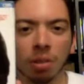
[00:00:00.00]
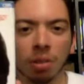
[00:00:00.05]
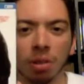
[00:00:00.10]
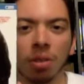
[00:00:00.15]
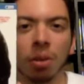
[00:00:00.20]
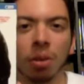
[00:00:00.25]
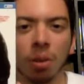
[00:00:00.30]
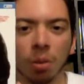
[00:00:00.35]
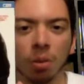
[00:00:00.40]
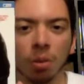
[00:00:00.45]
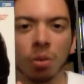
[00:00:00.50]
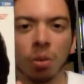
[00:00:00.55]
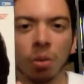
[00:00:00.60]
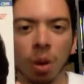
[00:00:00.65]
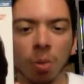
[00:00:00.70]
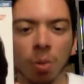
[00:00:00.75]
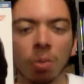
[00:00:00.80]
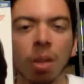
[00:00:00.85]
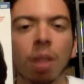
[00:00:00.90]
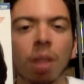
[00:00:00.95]
you know,
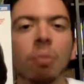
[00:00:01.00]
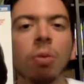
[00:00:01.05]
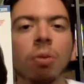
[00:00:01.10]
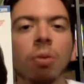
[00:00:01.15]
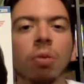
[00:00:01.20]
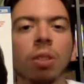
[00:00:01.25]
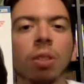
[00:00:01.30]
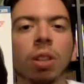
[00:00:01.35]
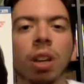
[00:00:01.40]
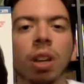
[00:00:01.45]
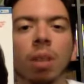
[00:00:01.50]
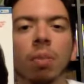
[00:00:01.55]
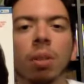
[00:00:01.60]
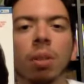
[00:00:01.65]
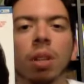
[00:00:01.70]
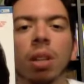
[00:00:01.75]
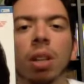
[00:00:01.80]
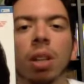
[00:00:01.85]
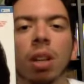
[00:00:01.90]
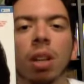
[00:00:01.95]
swordplay movie type
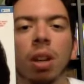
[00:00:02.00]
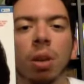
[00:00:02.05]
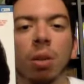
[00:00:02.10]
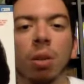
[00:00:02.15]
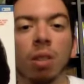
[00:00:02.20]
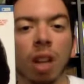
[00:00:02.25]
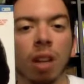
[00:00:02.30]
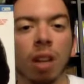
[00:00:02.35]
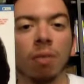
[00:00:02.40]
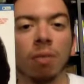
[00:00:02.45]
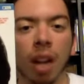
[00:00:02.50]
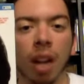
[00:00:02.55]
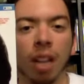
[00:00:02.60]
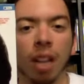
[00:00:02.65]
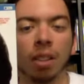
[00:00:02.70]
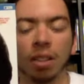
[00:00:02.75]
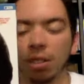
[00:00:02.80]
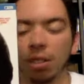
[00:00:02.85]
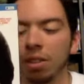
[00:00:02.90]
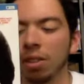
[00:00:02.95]
with a lot of
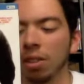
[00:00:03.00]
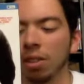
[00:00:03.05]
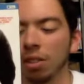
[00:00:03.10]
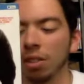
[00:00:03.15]
violence.